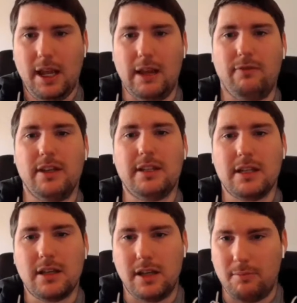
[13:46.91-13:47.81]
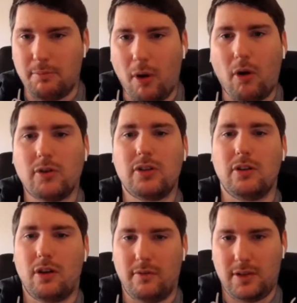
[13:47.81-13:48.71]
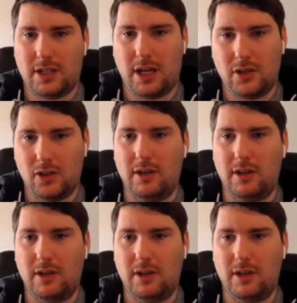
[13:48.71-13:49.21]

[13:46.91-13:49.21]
if this is an important conversation,